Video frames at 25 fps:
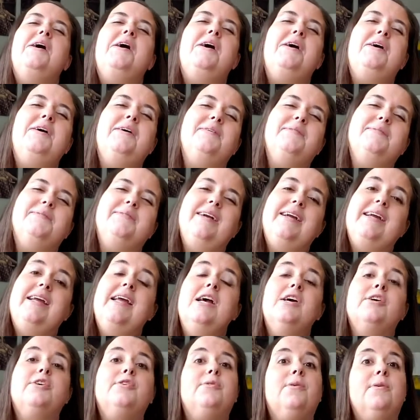All right,
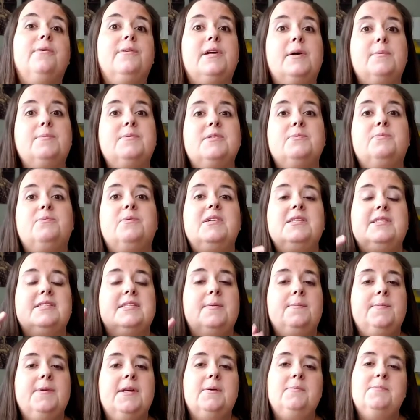grown-ups, what's
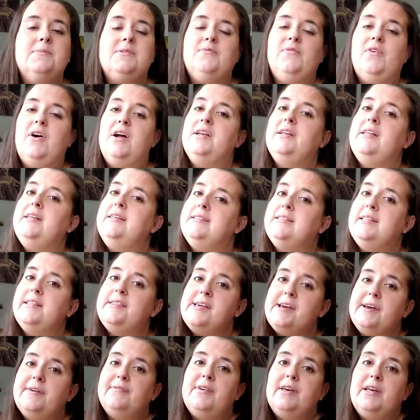sometimes fun is to
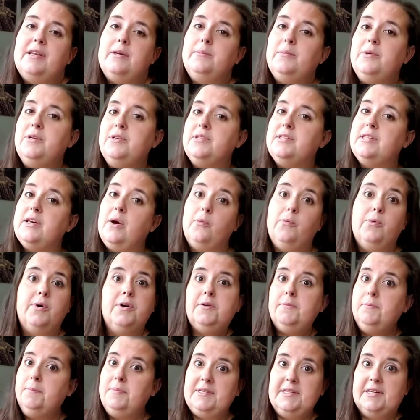think of animals that
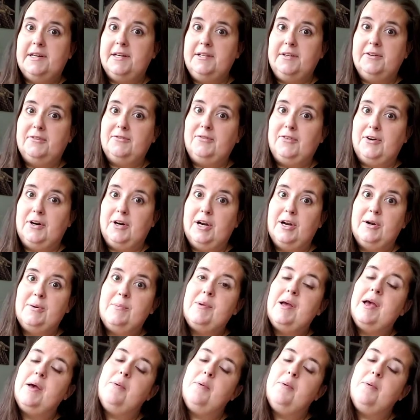wouldn't be on a farm